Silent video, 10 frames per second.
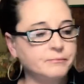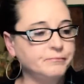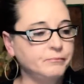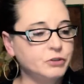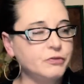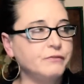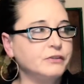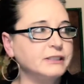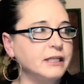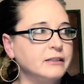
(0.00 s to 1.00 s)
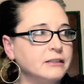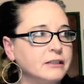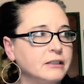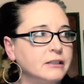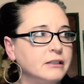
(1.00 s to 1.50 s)
Which river is that?
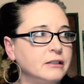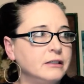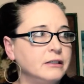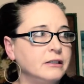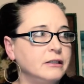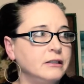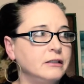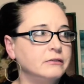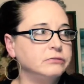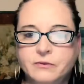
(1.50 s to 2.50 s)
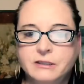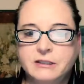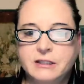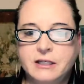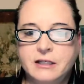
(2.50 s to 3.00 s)
I don't
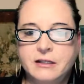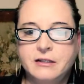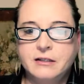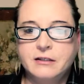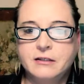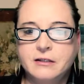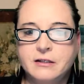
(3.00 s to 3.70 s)
see anything.